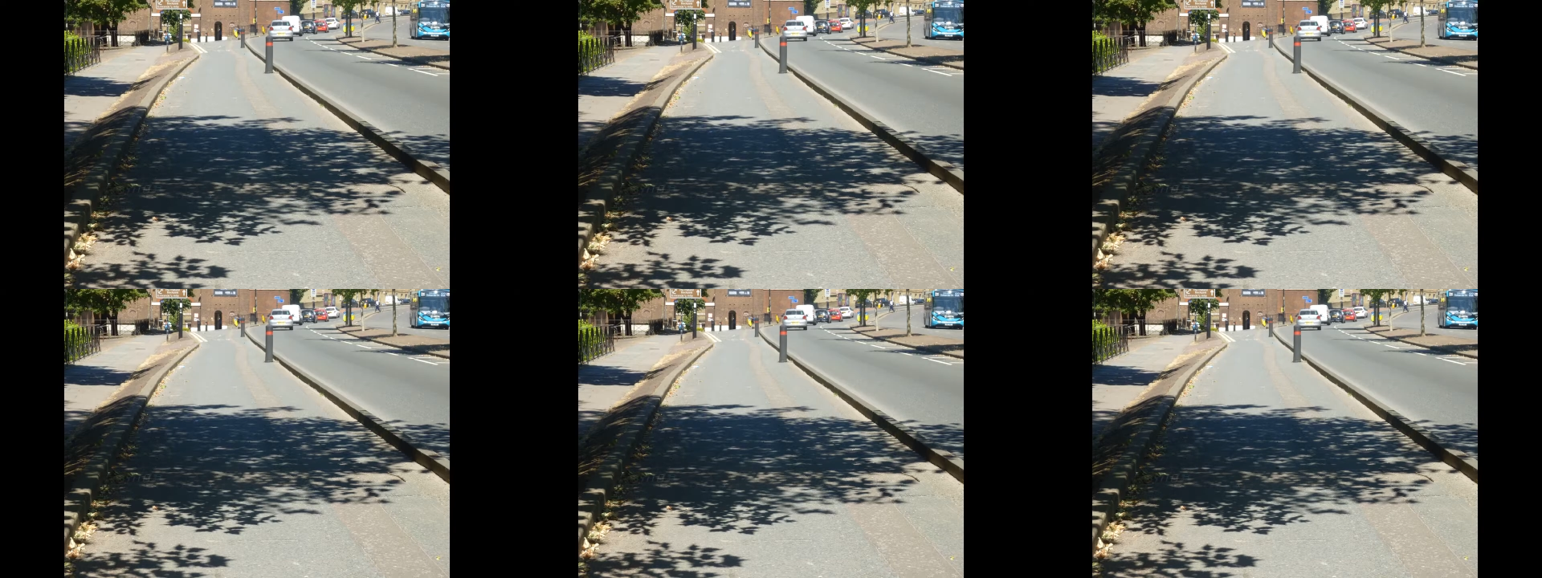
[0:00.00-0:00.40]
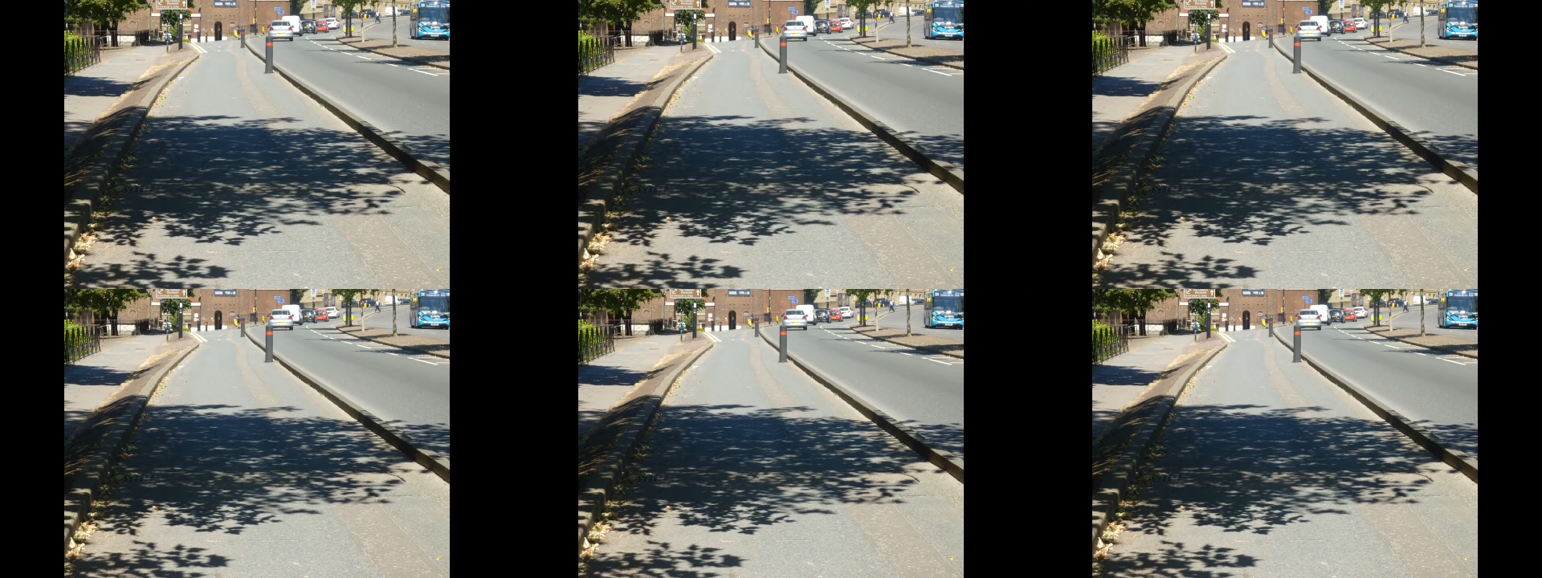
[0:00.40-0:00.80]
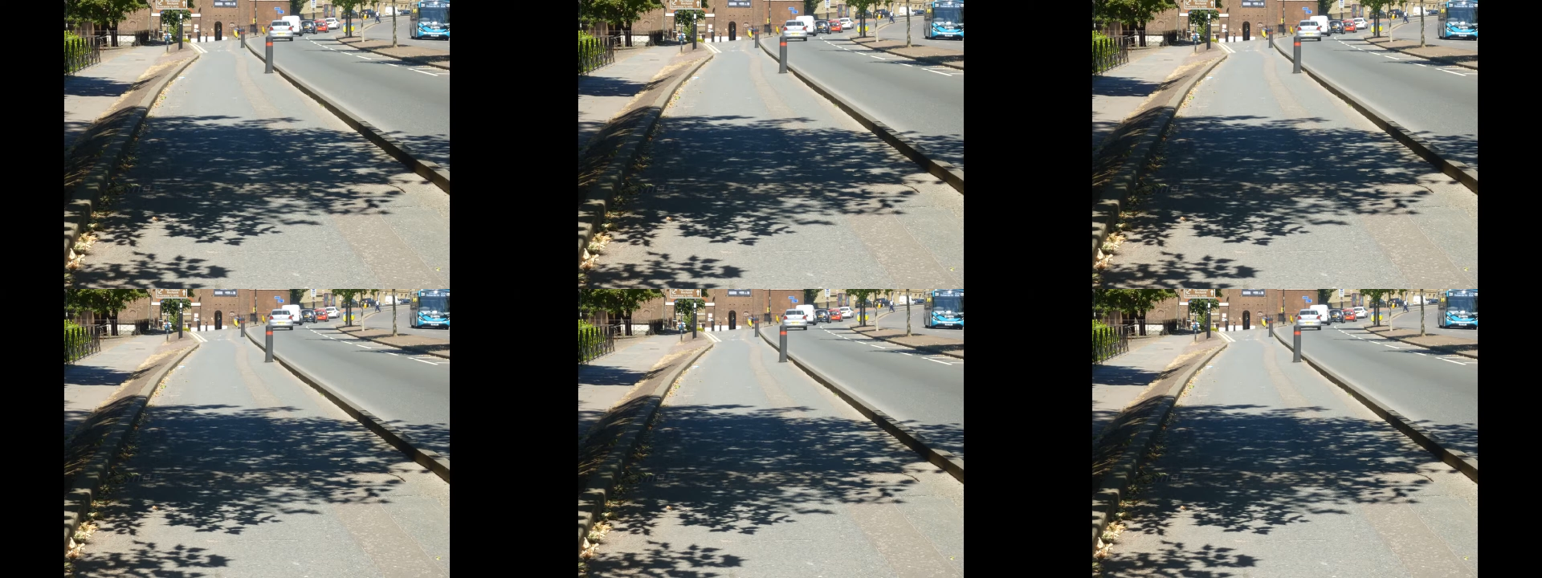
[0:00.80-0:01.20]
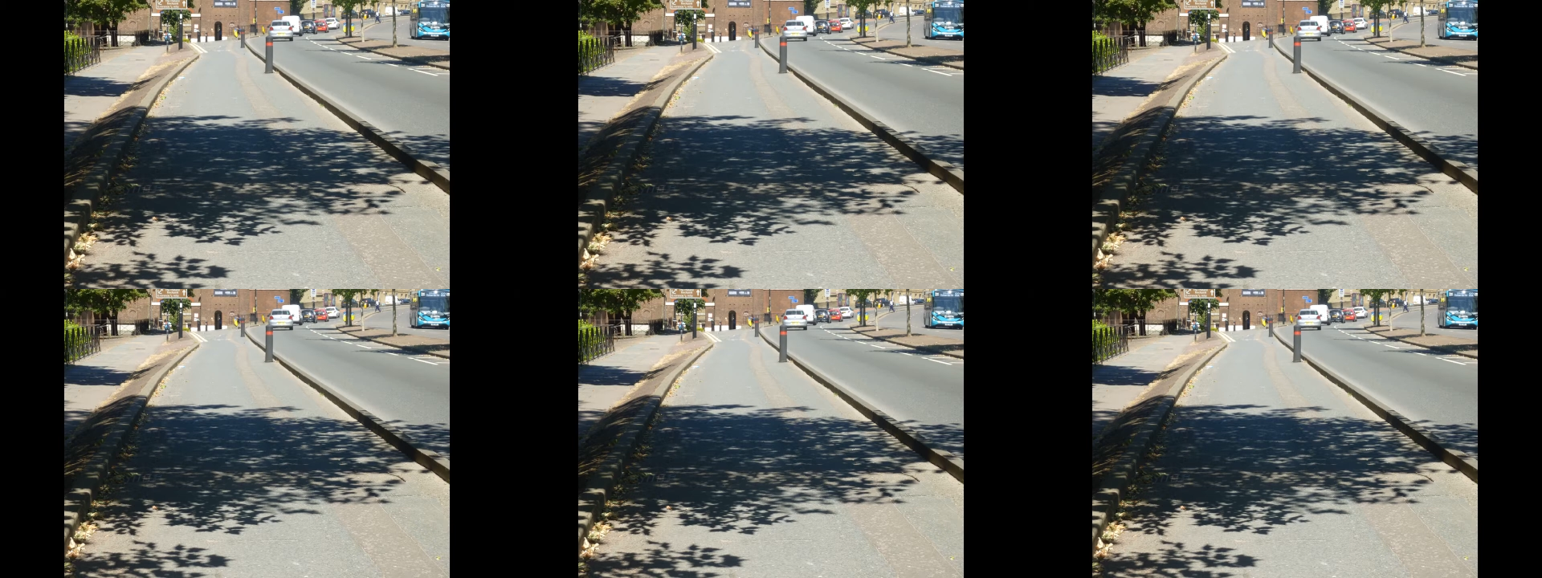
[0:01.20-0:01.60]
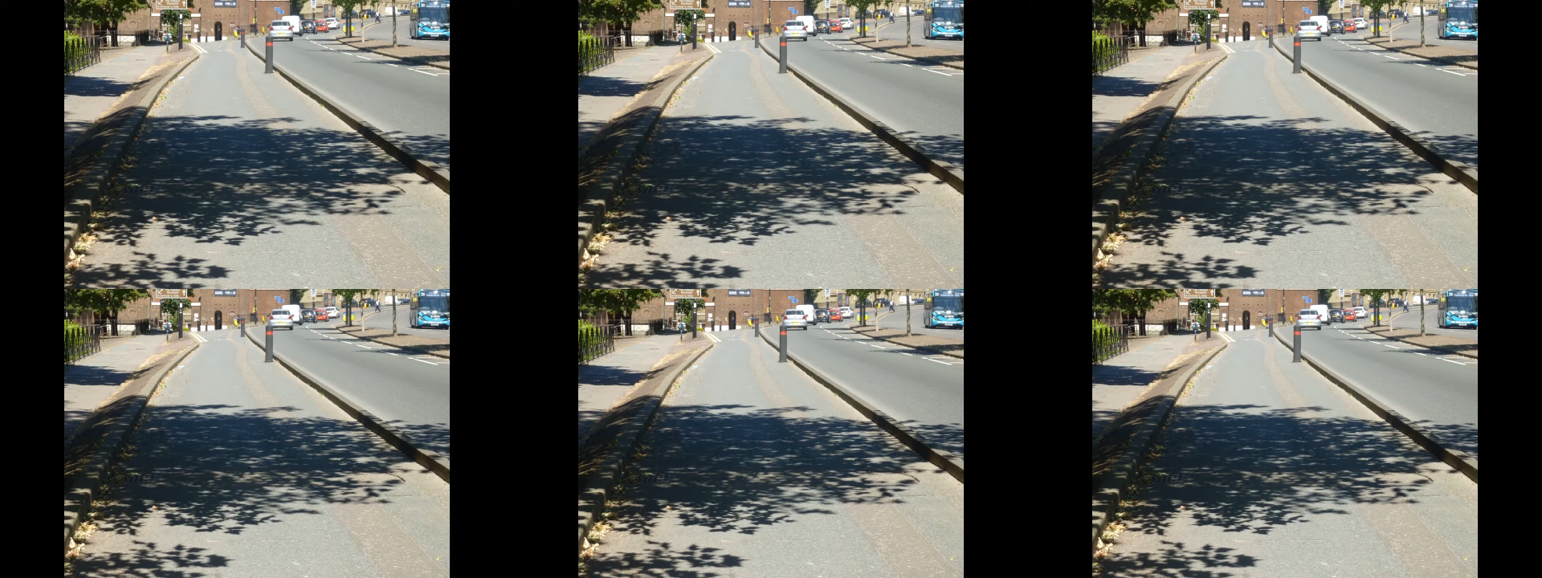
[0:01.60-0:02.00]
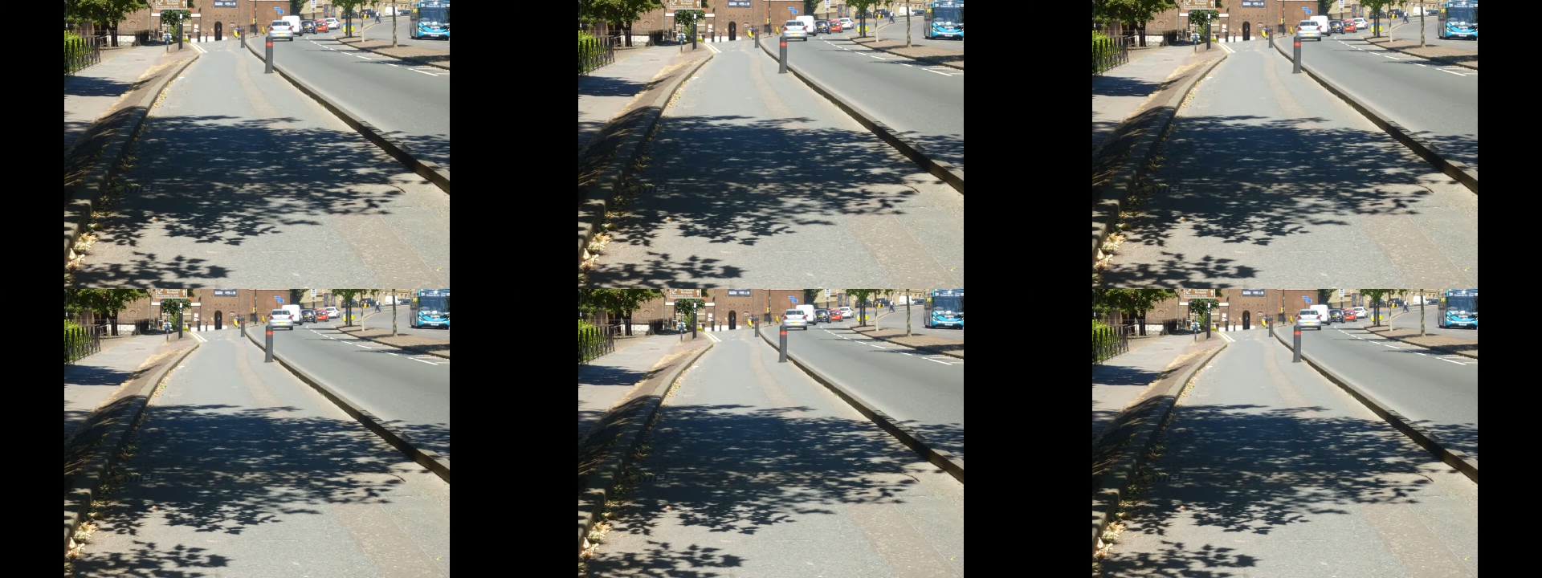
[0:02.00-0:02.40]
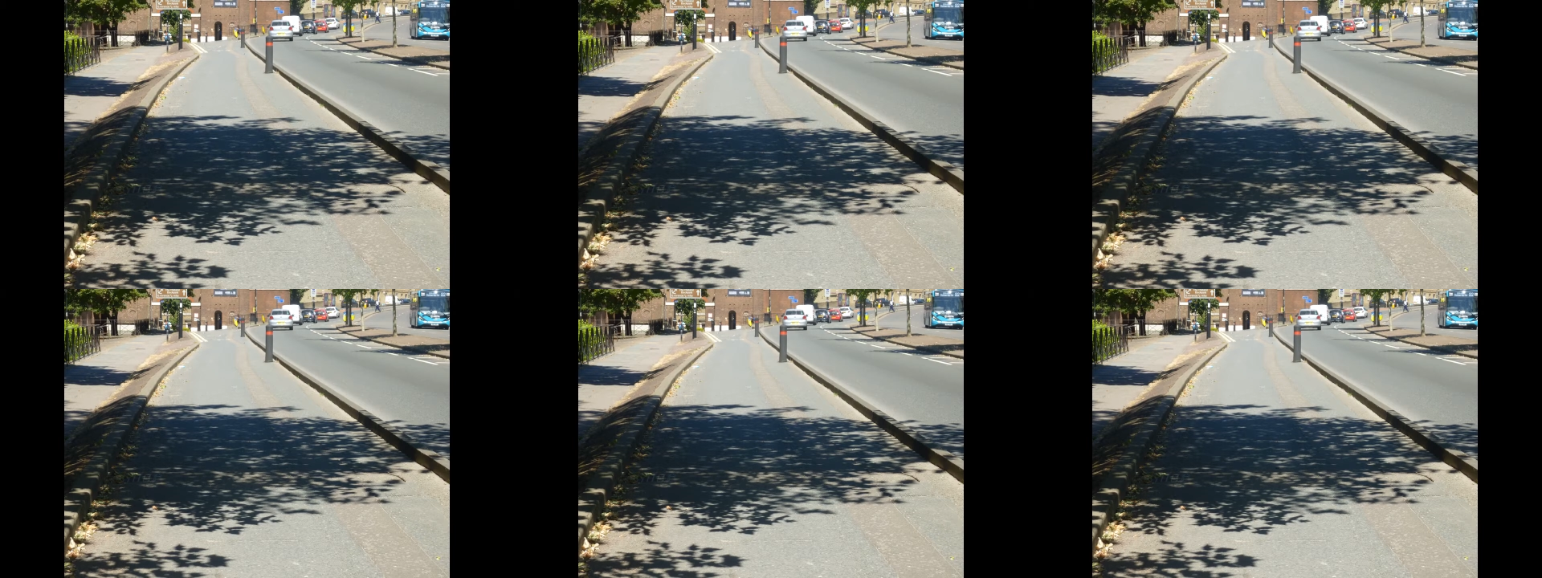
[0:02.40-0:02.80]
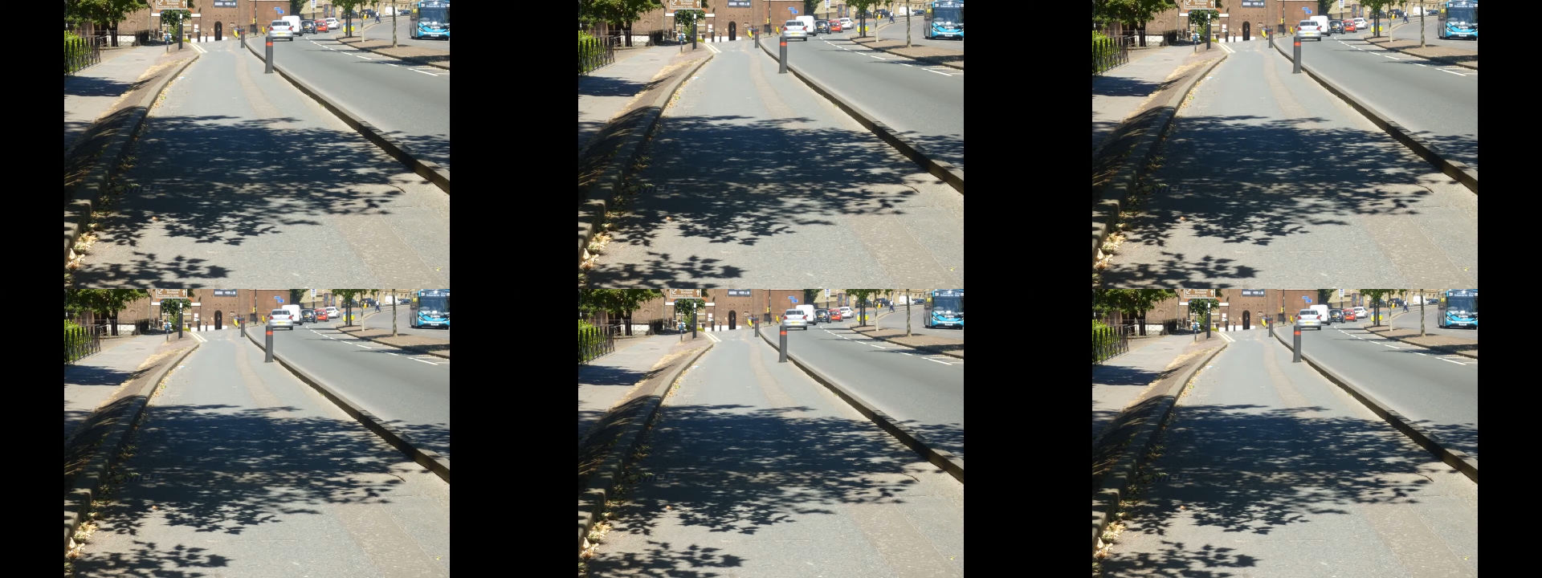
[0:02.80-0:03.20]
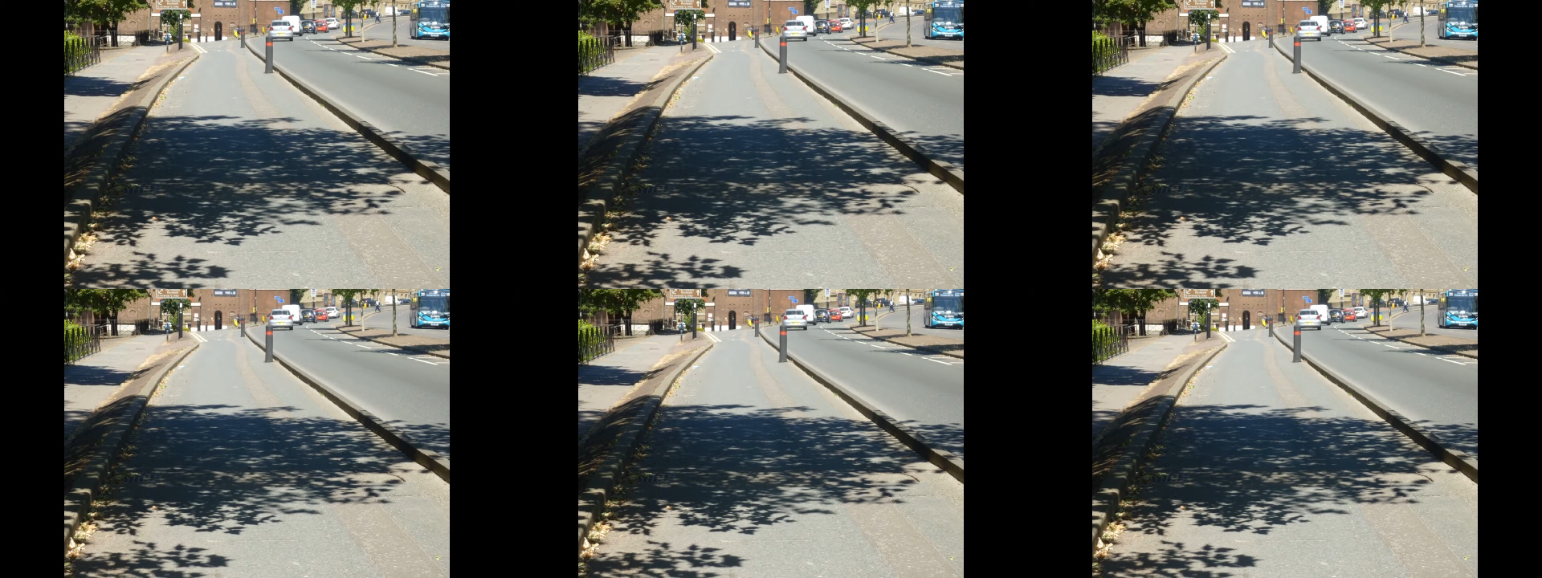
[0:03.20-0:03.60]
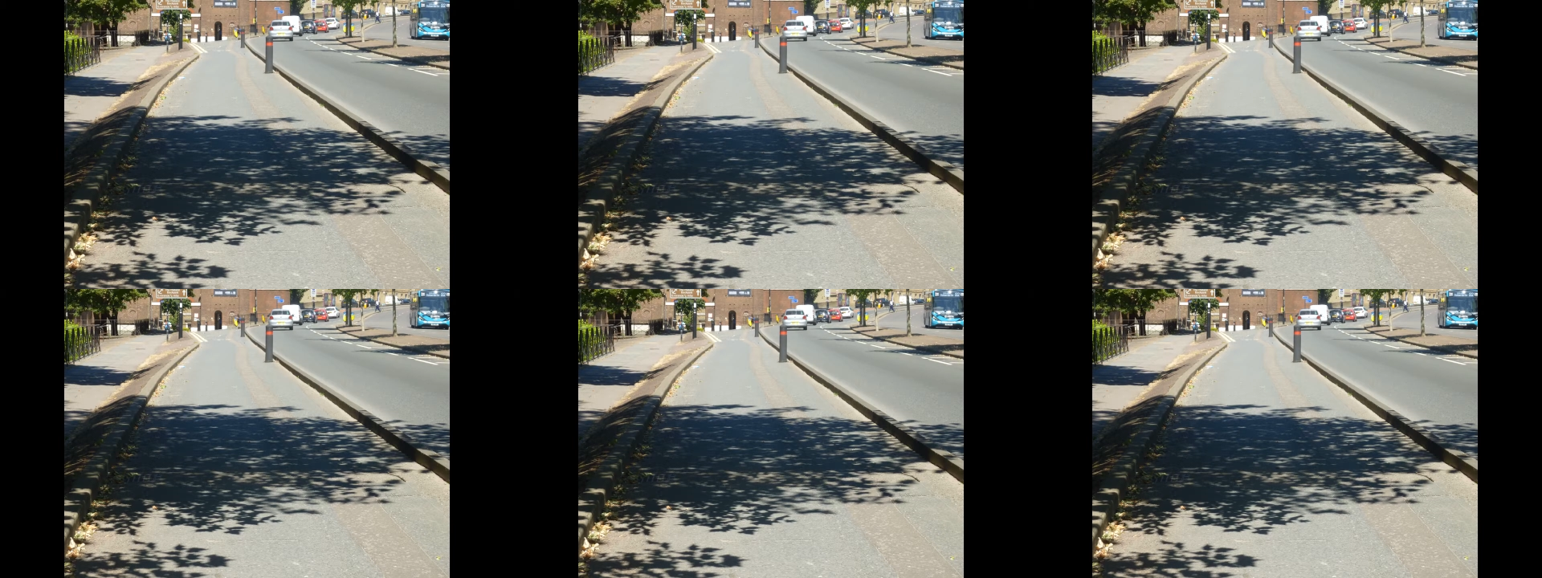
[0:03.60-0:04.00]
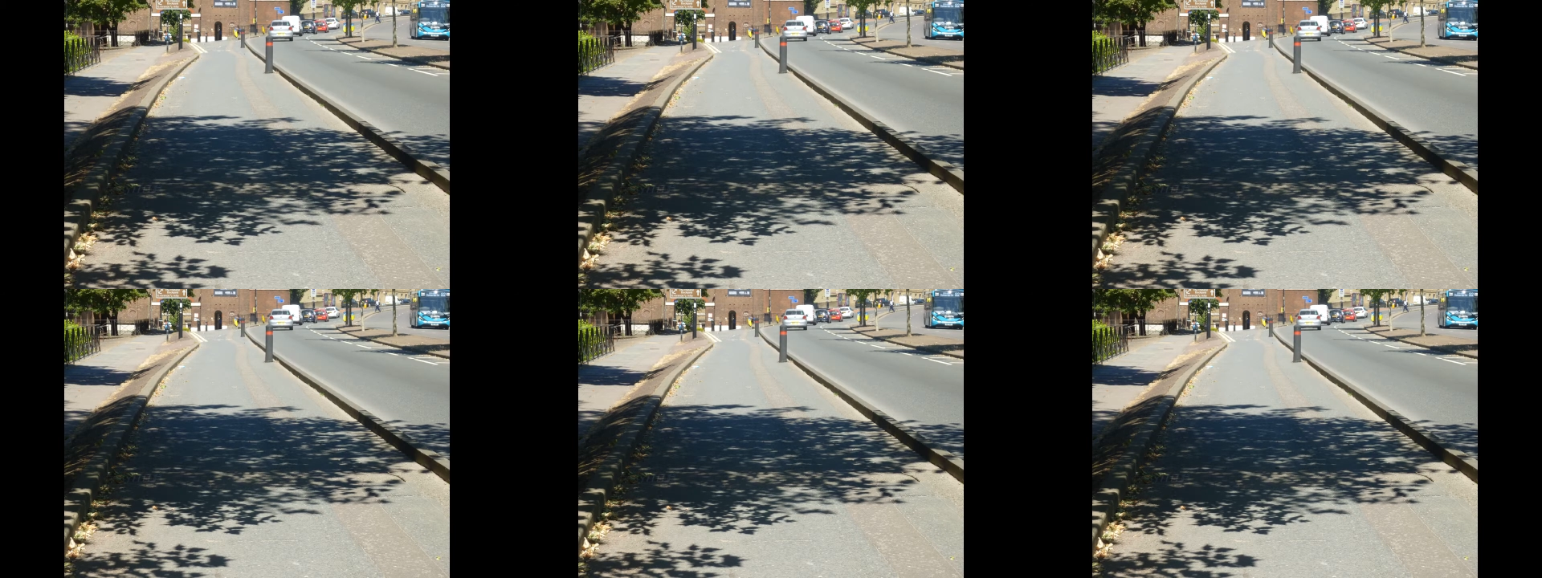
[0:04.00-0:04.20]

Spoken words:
No face is visible, so there are no lips to read.